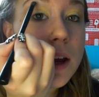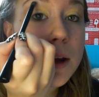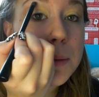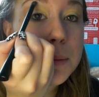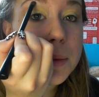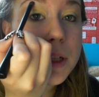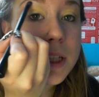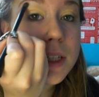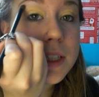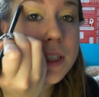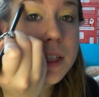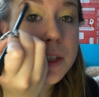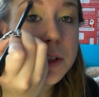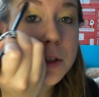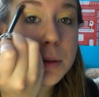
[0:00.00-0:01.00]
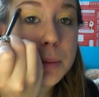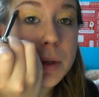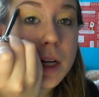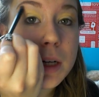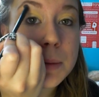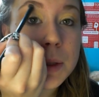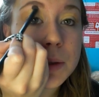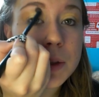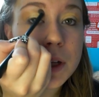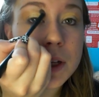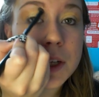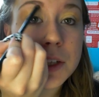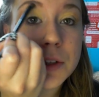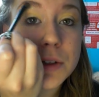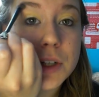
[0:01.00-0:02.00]
and place it under your brow bone
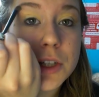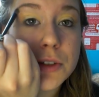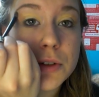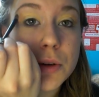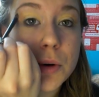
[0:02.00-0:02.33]
and in your inner